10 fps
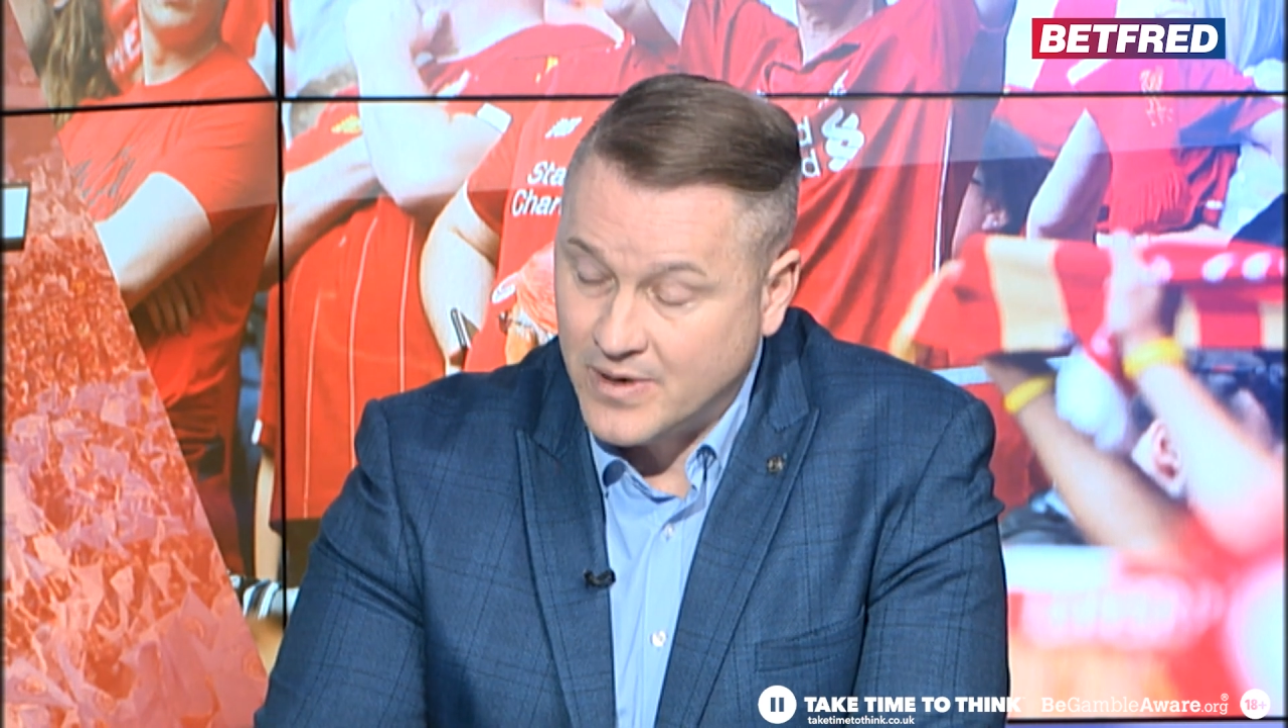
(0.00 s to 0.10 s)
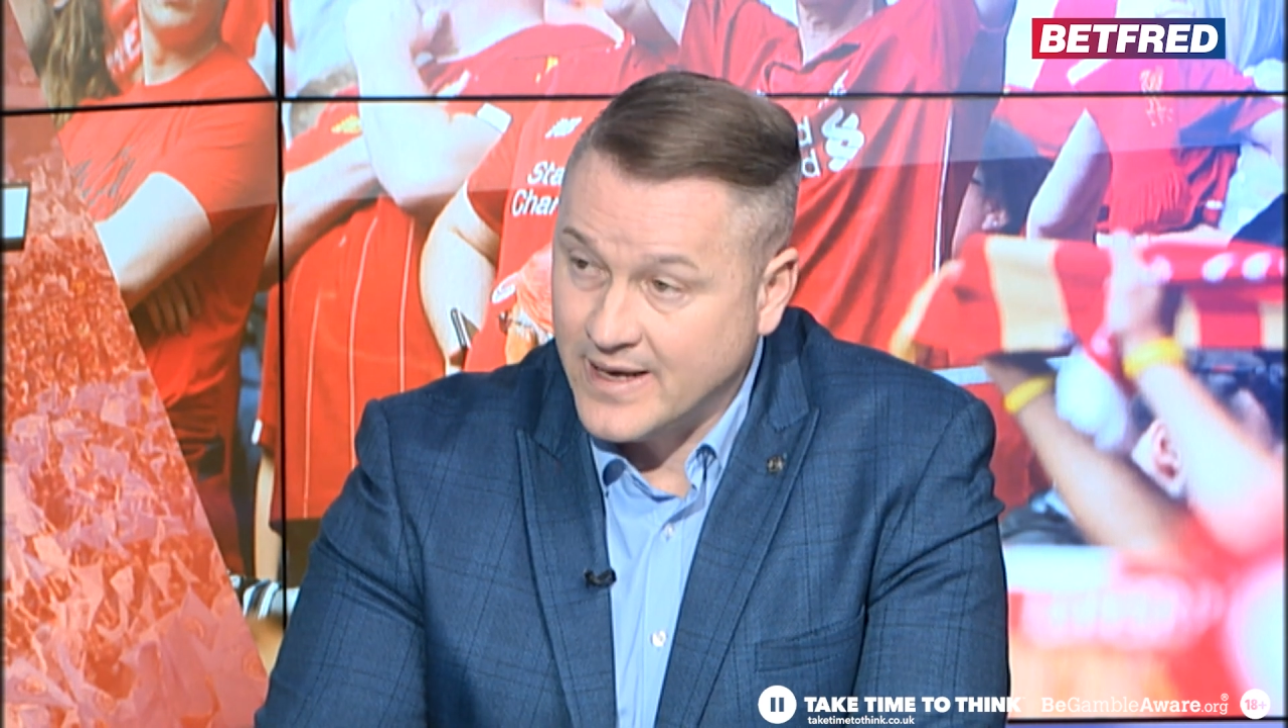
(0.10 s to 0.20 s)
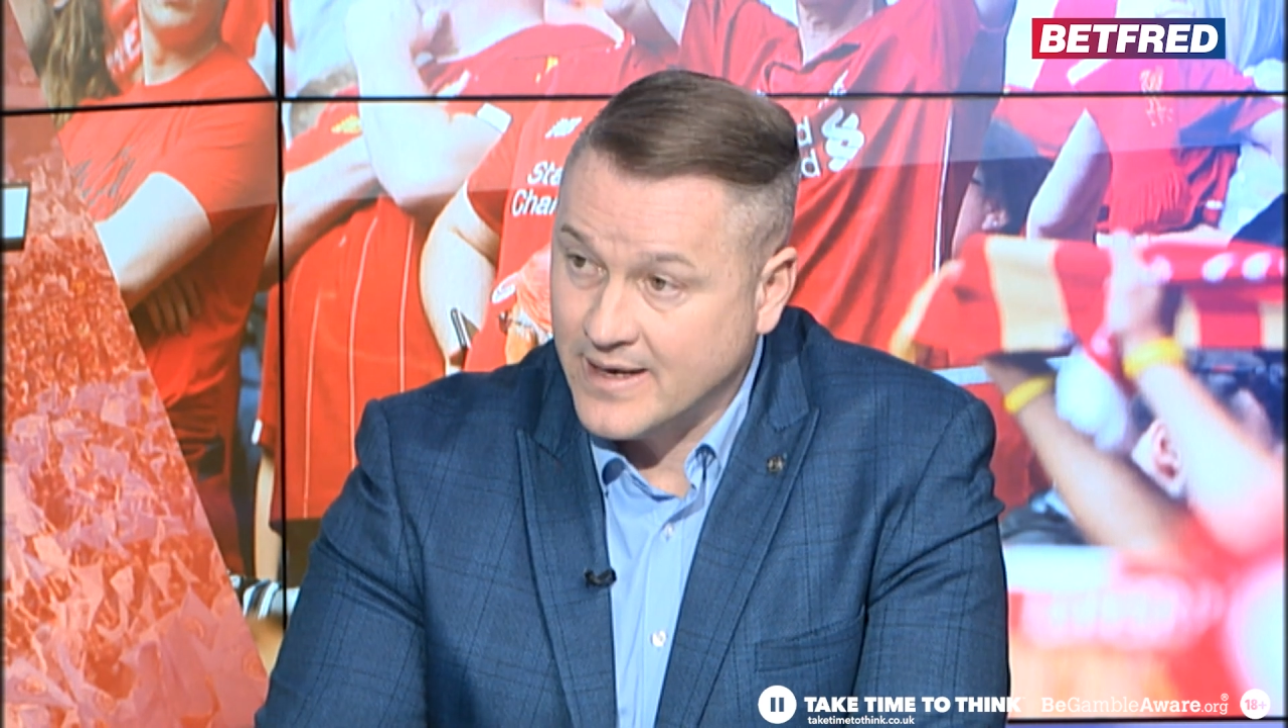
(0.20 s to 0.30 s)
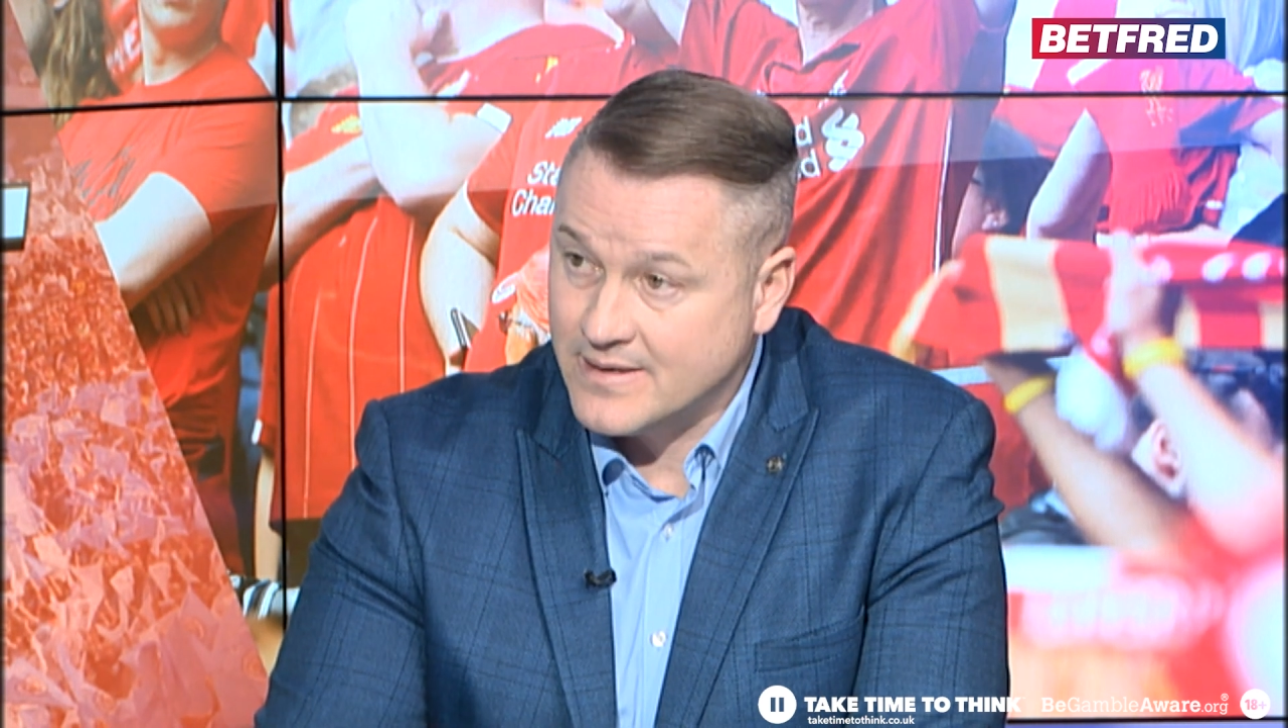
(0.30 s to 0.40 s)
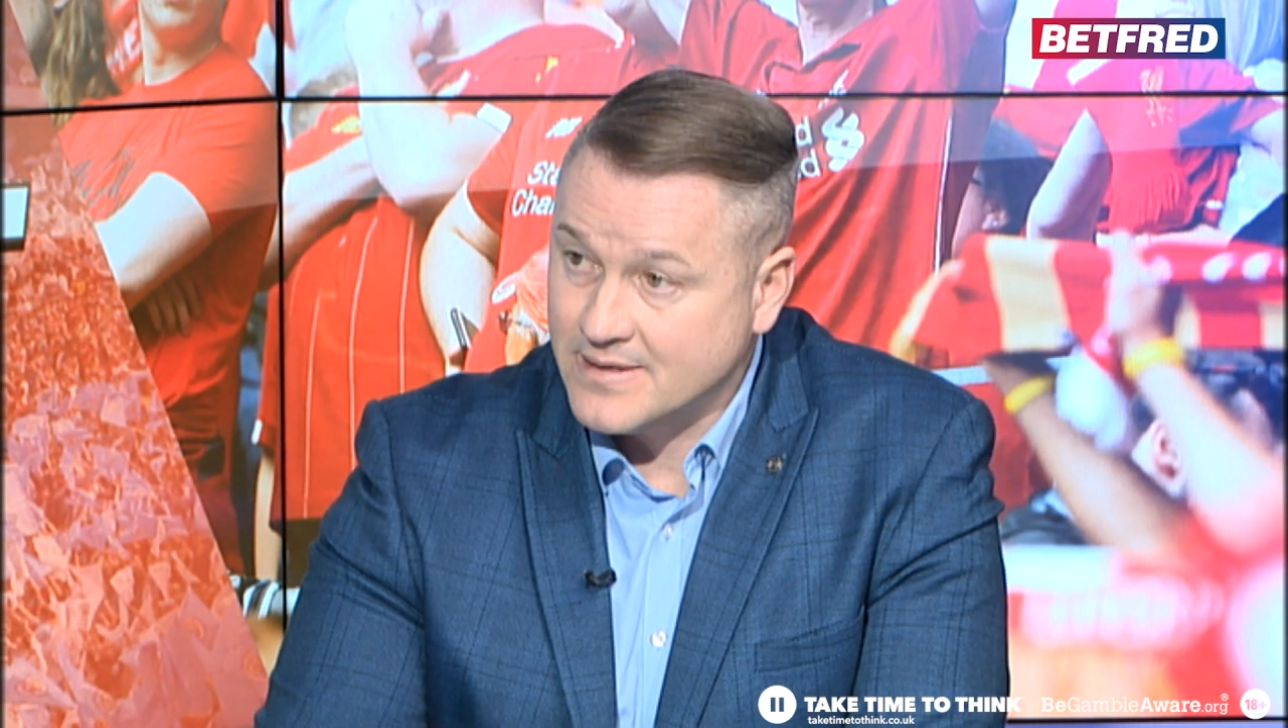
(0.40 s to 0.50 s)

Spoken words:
League